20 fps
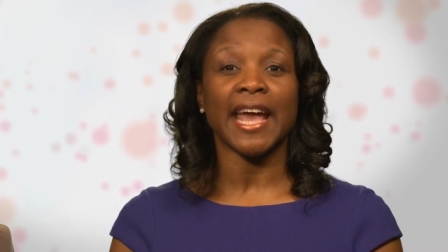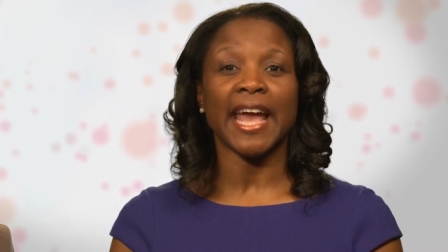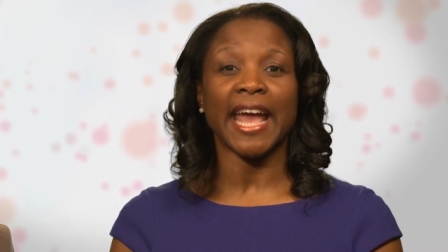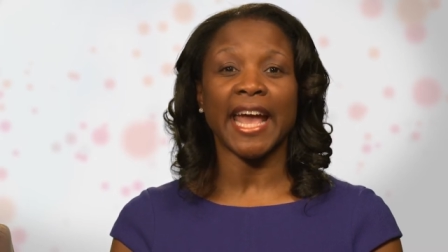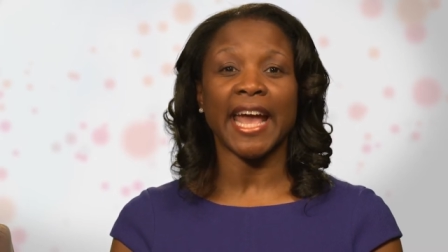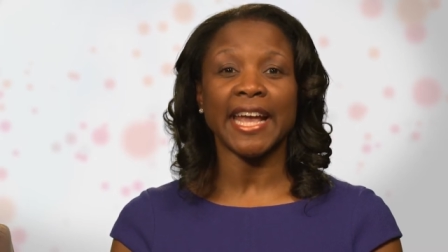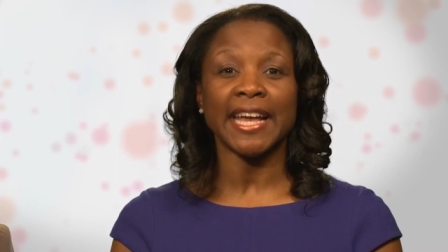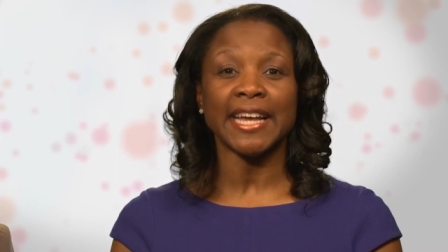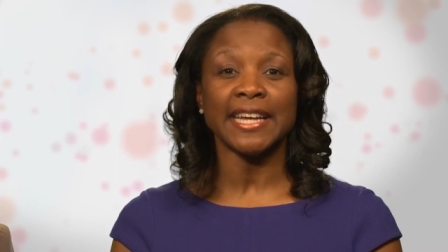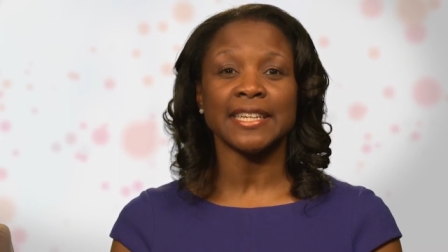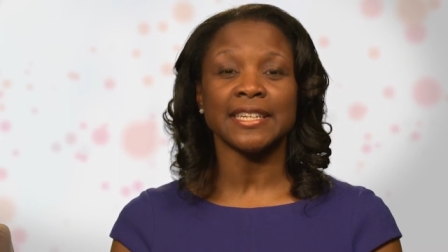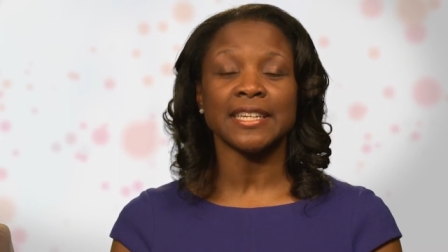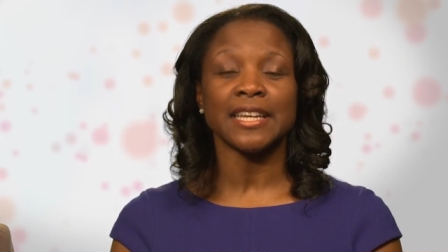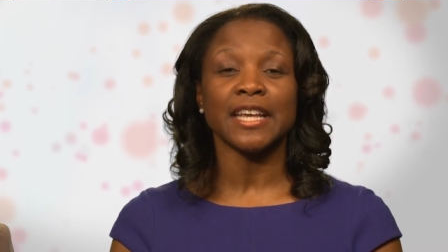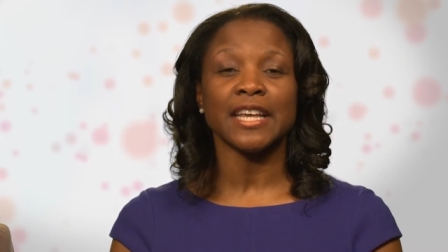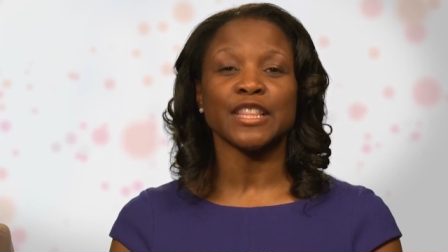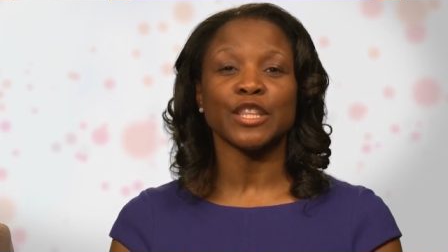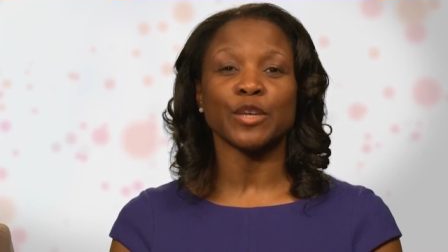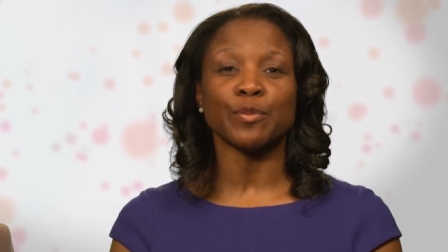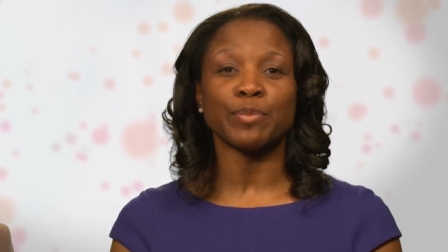and
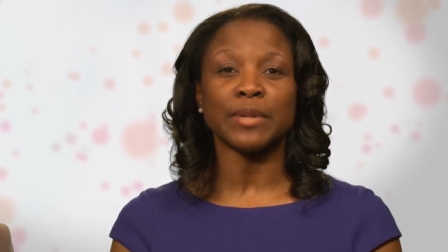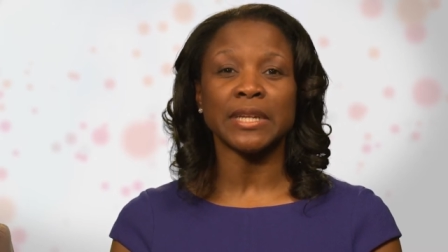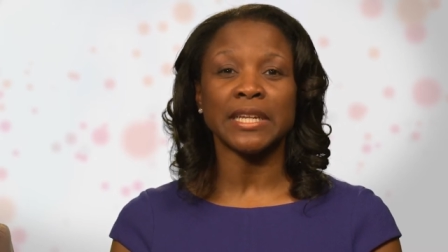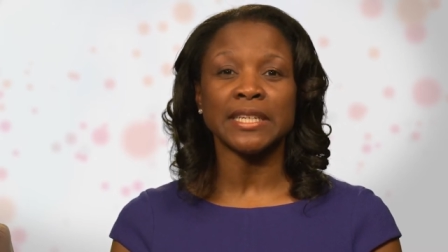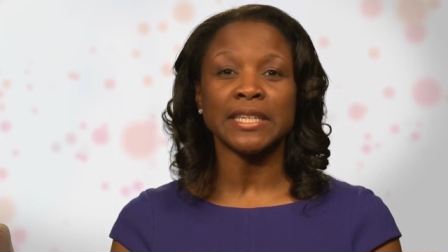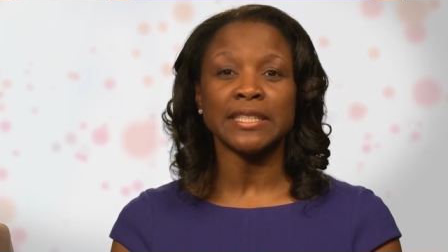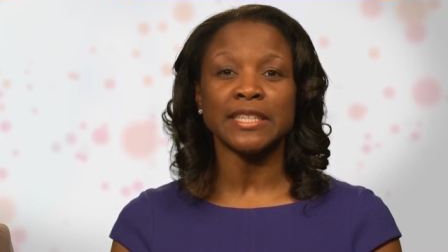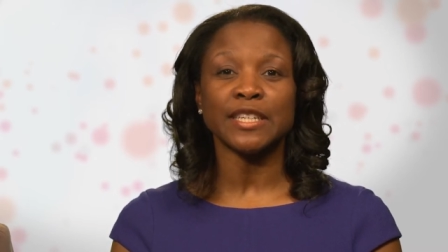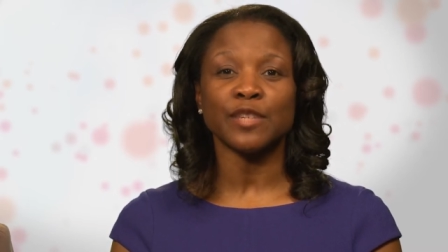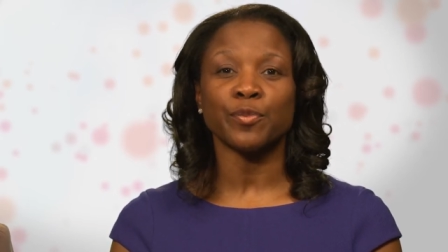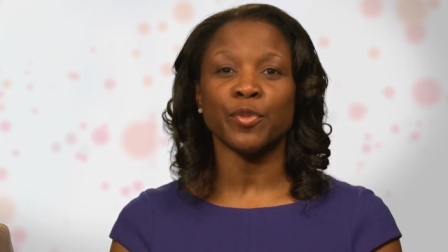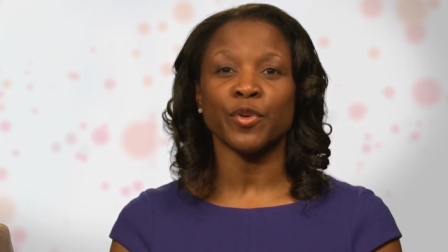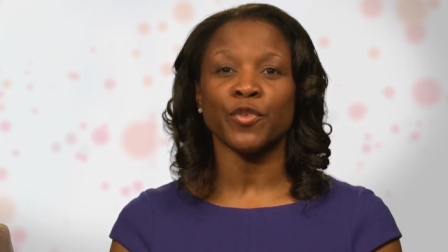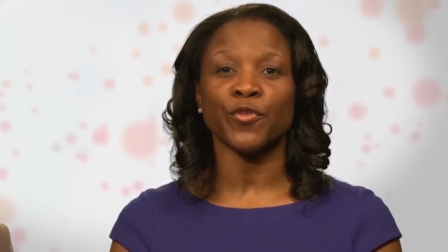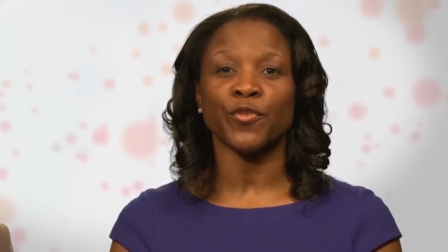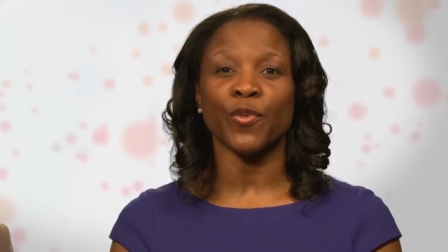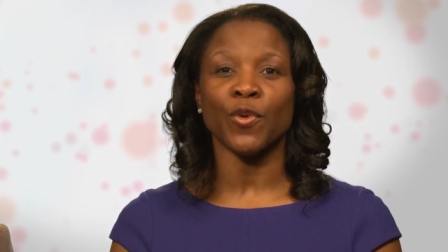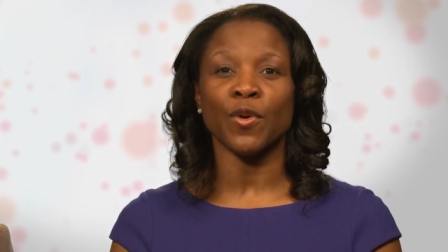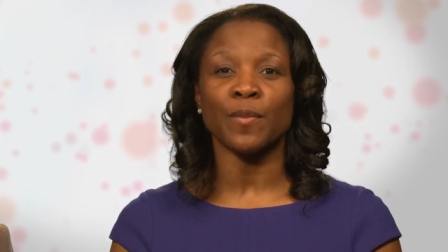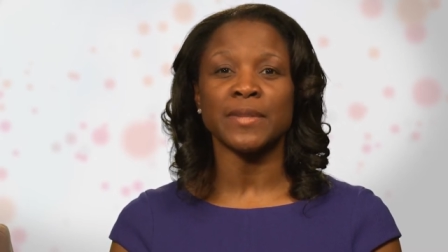the blended
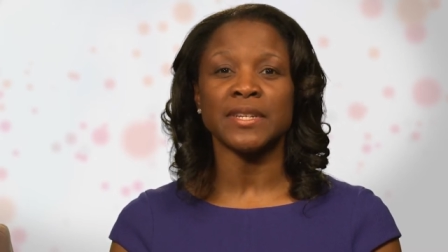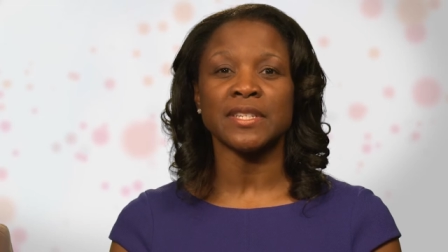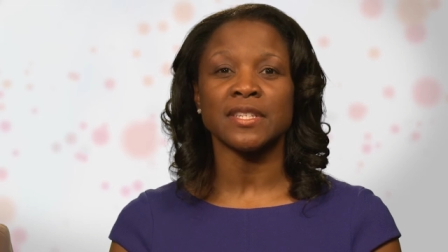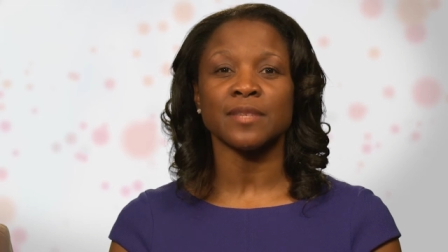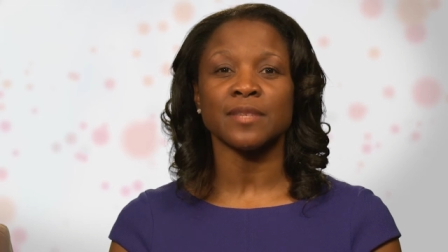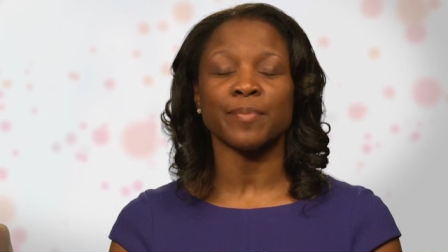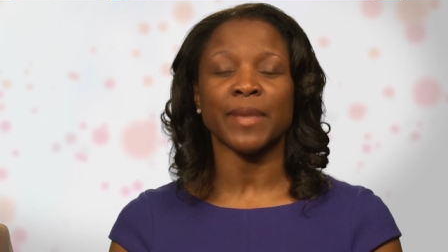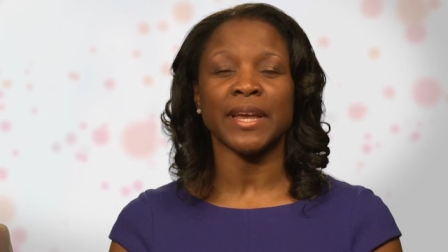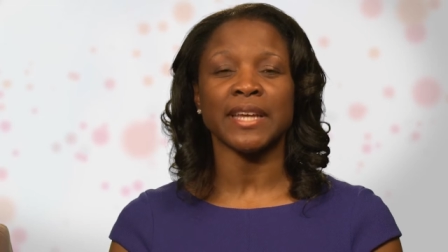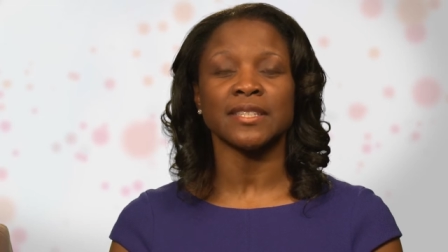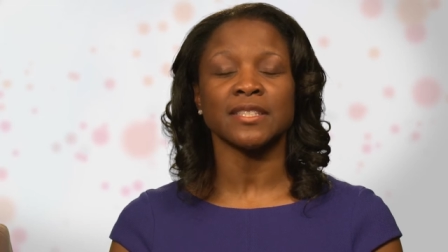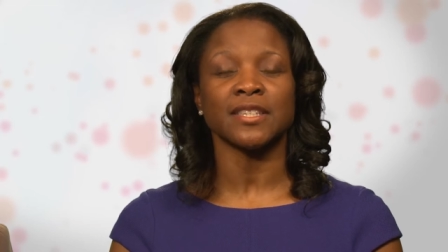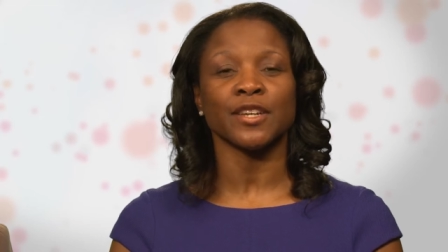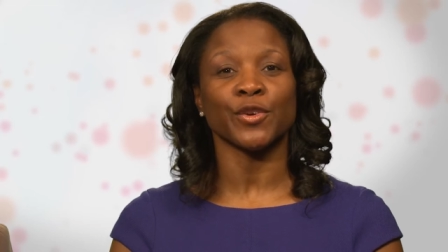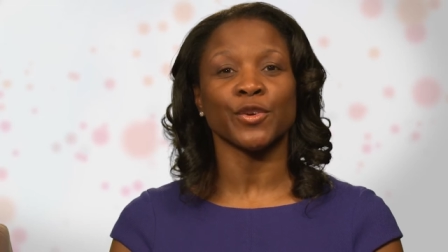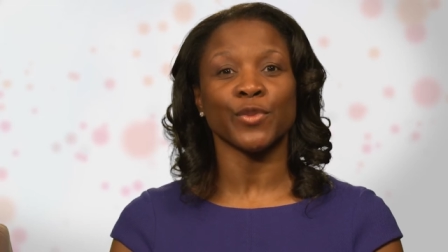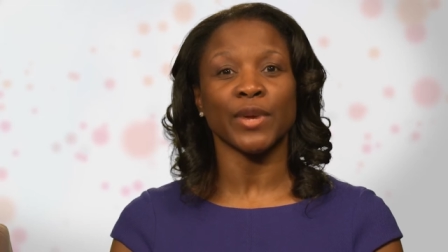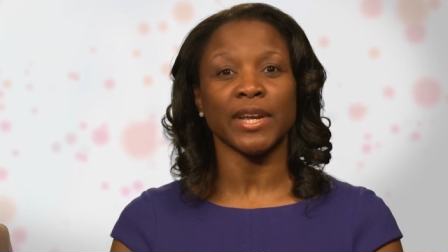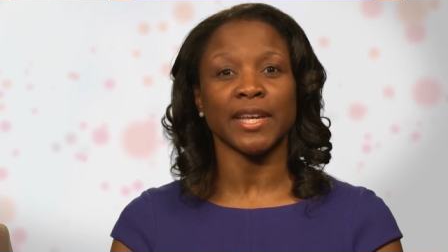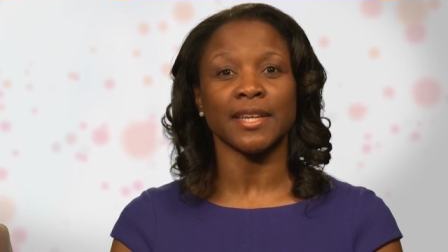performance-based
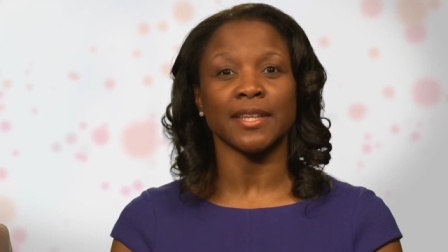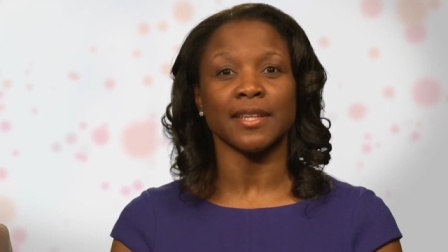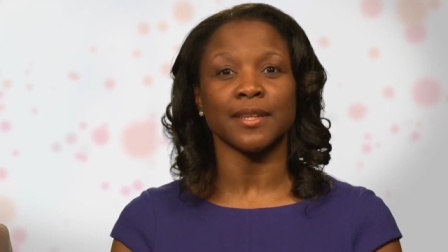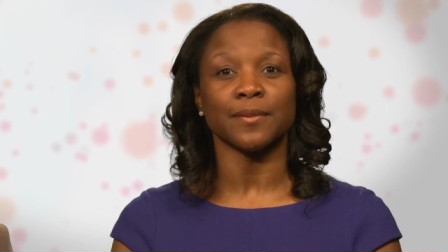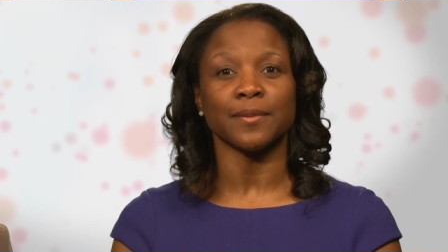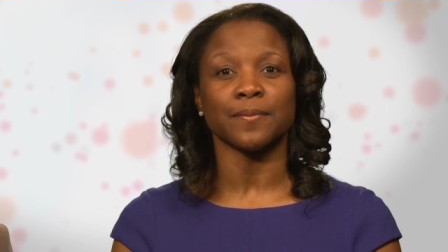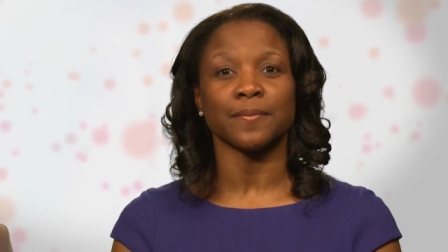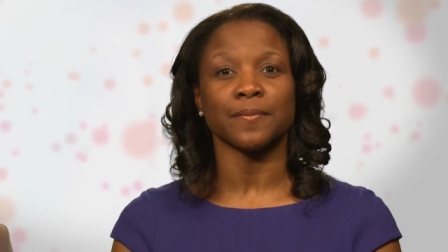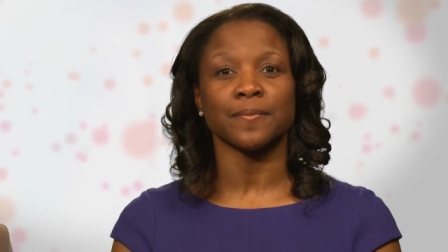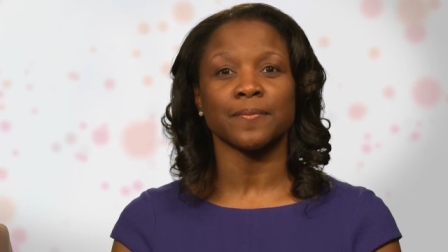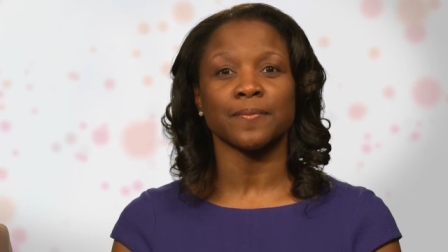curriculum.